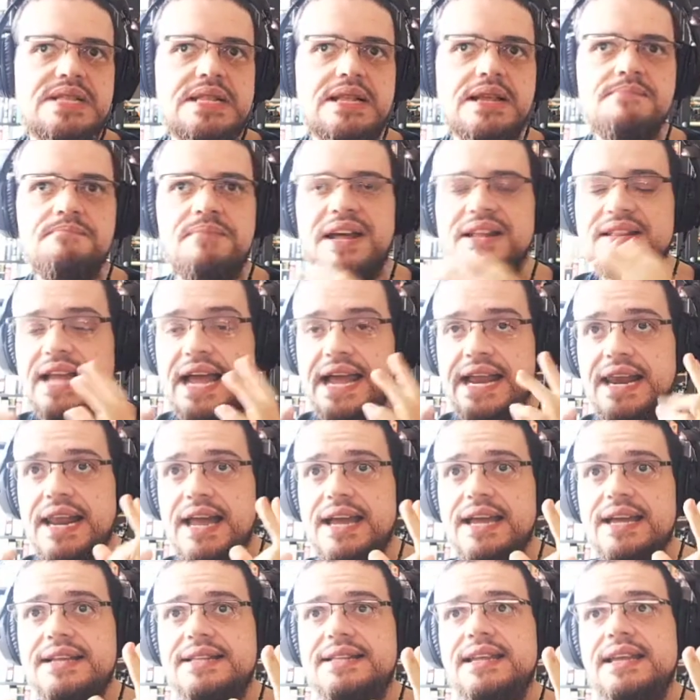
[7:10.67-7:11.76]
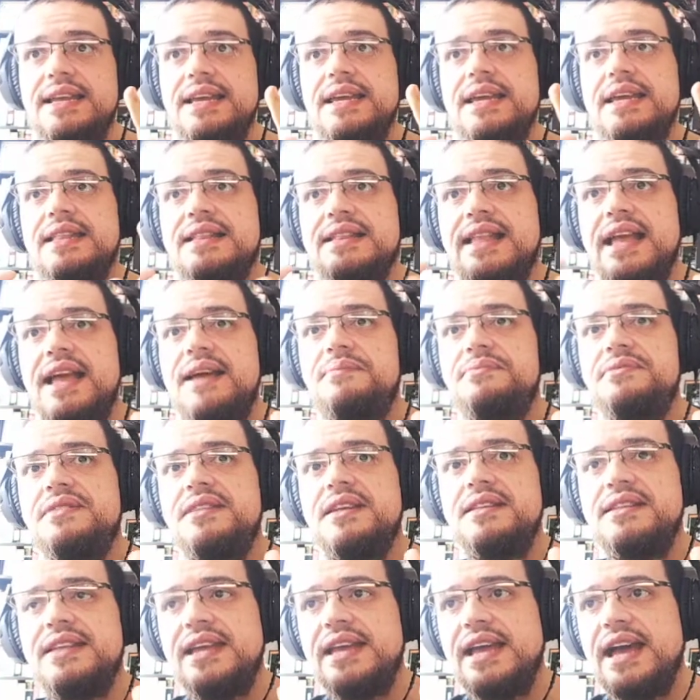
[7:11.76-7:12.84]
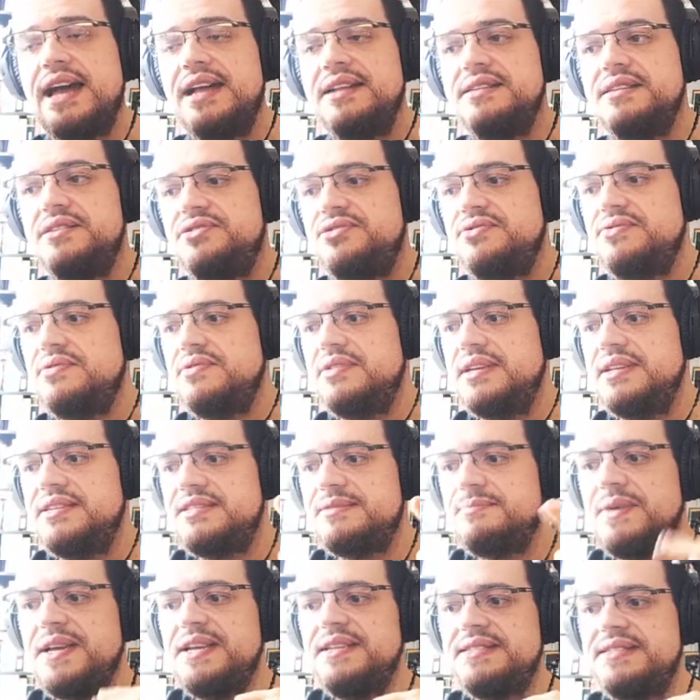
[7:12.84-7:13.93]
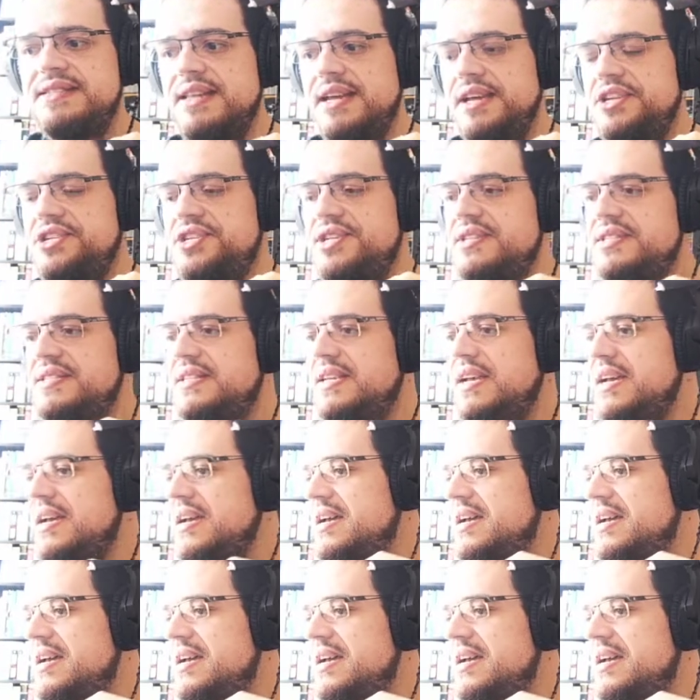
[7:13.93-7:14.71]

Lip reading: But I like the depth that they added to the space stations,